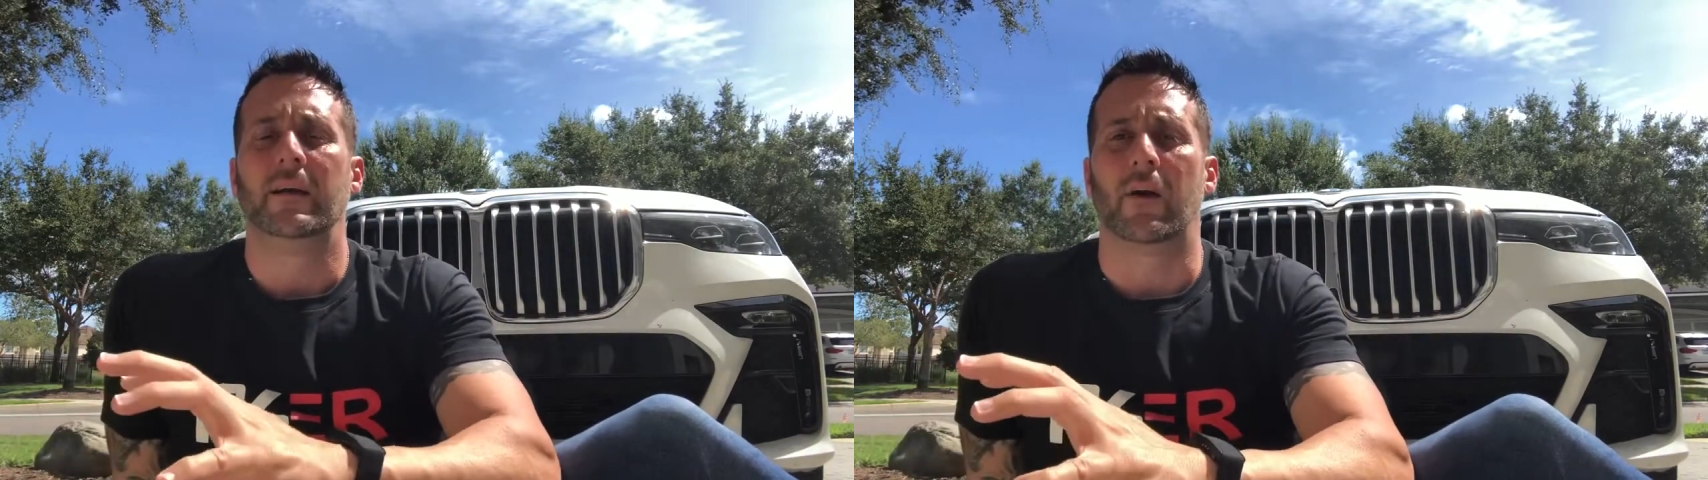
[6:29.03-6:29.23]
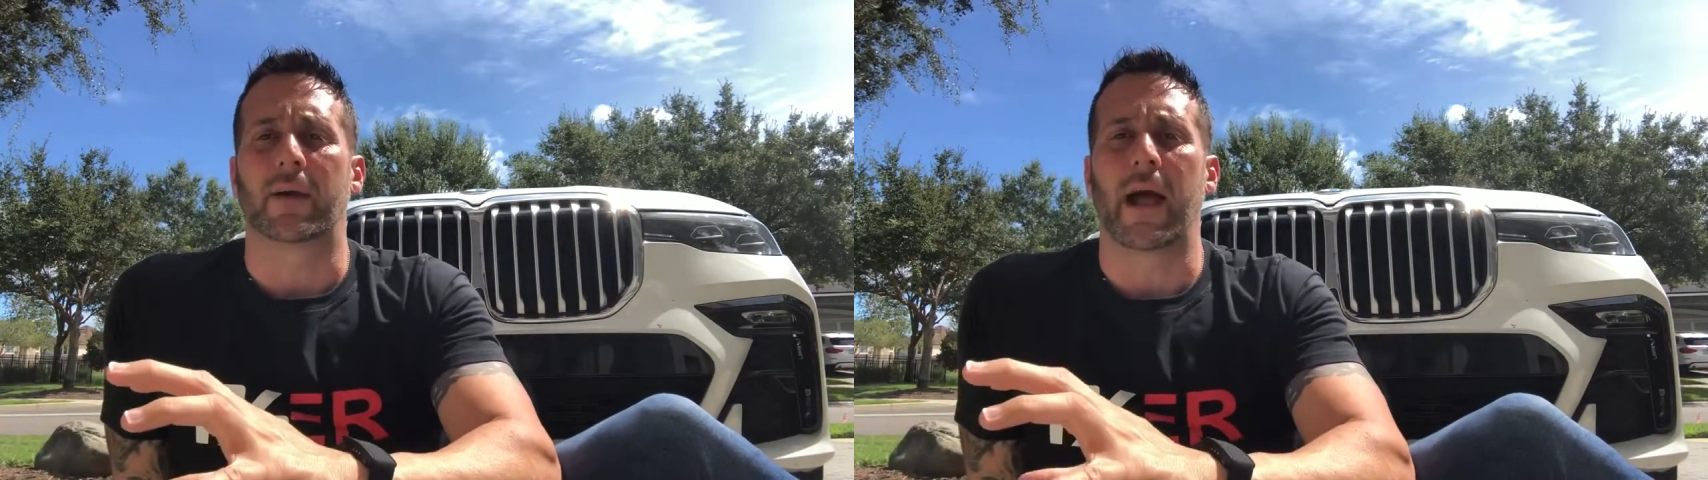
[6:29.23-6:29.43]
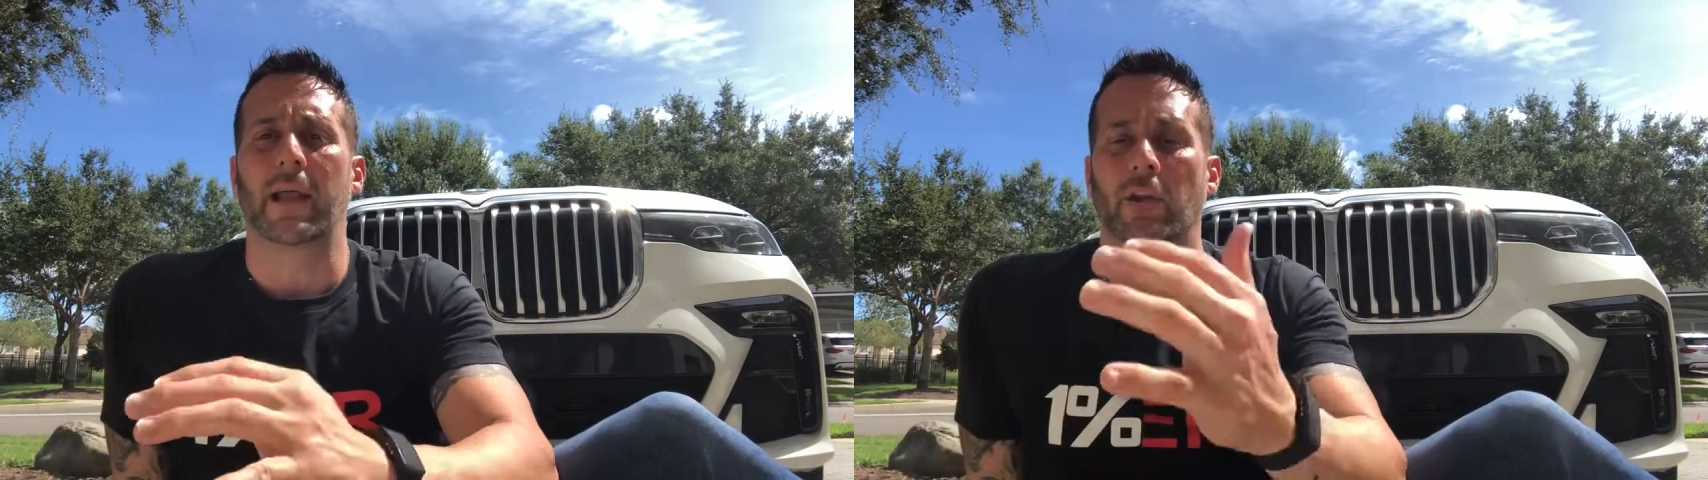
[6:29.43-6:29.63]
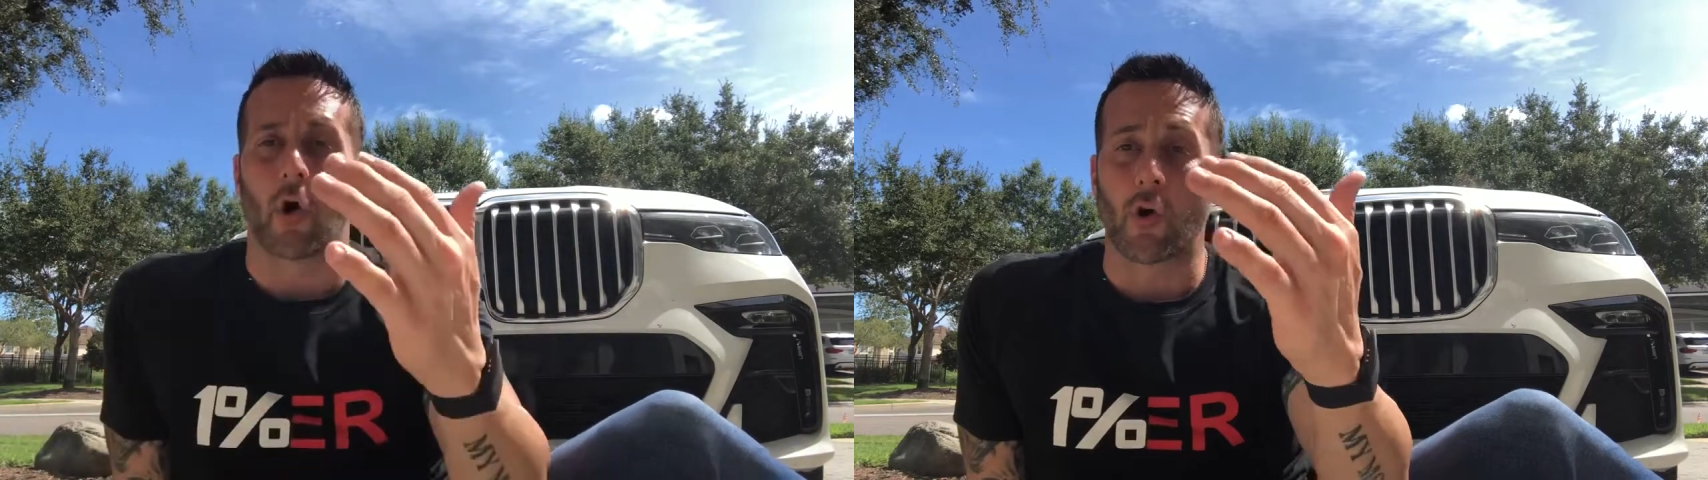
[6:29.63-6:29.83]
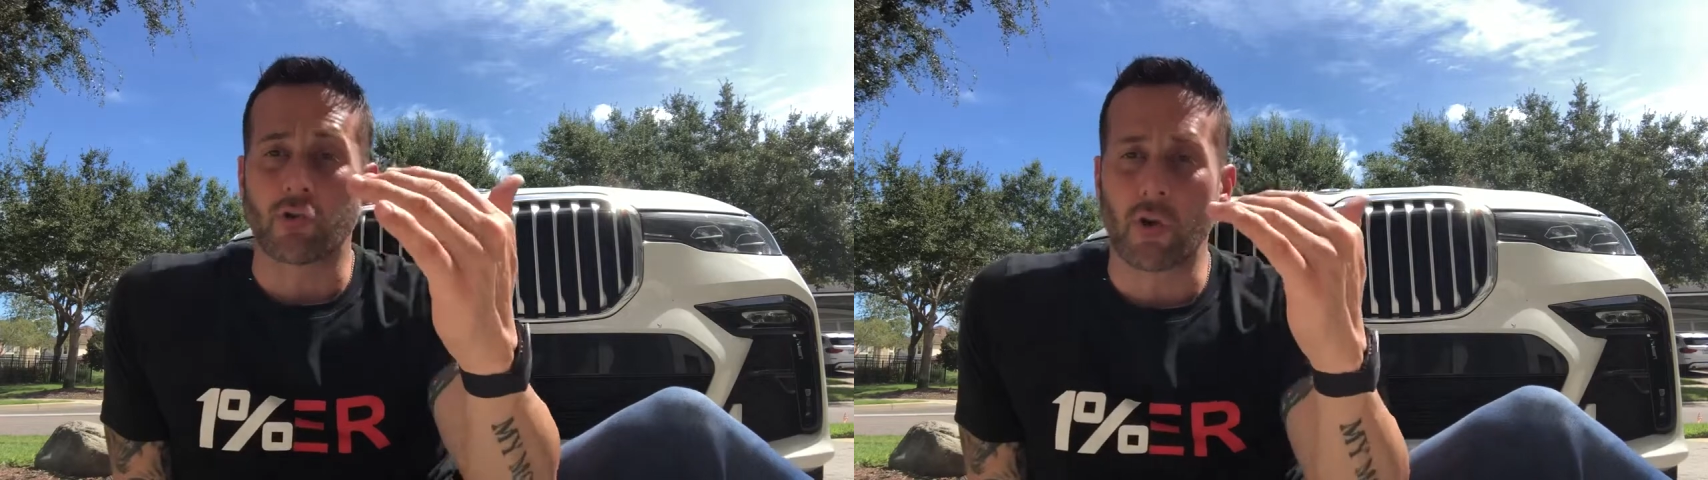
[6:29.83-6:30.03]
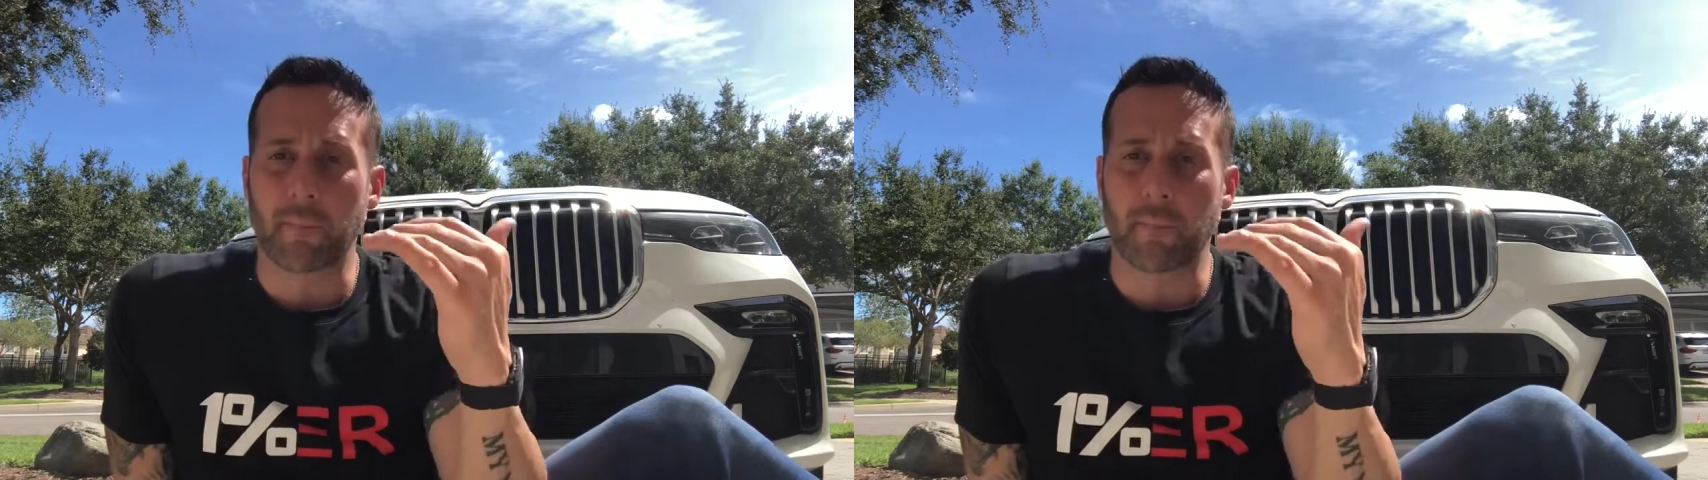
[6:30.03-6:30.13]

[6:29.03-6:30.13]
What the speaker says: okay, larger